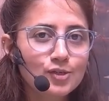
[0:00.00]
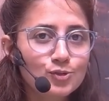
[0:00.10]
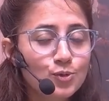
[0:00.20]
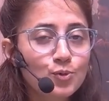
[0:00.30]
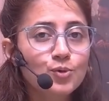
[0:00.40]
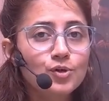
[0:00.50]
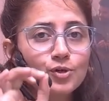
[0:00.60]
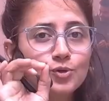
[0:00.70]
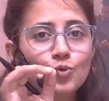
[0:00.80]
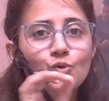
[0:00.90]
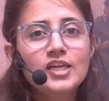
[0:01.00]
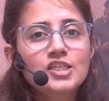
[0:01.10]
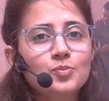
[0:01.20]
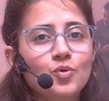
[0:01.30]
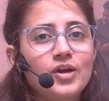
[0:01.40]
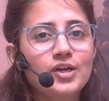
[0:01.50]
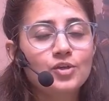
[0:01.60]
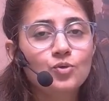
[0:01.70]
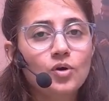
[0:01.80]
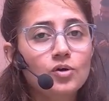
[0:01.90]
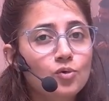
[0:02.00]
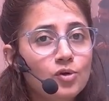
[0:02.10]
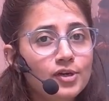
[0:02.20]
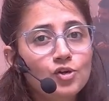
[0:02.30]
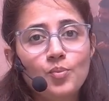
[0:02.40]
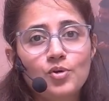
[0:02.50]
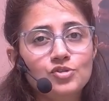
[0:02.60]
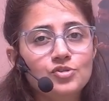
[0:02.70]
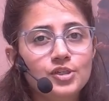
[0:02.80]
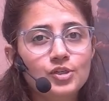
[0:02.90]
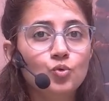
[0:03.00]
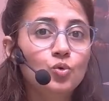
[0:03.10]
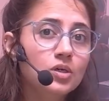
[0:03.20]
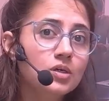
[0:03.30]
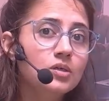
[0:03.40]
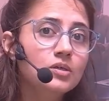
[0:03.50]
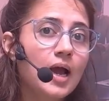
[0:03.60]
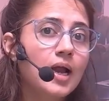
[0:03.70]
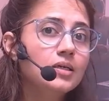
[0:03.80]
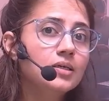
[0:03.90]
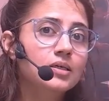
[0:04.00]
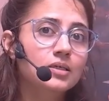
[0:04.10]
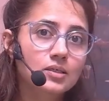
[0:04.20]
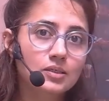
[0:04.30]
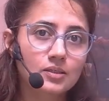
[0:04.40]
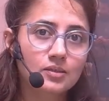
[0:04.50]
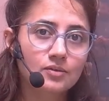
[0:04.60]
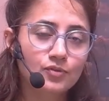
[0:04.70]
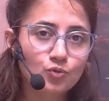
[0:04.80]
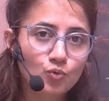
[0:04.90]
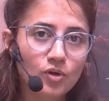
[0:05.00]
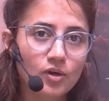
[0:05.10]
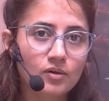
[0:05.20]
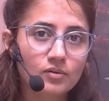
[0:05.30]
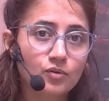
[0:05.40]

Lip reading: So, Google is providing you a golden opportunity to learn and earn with Google,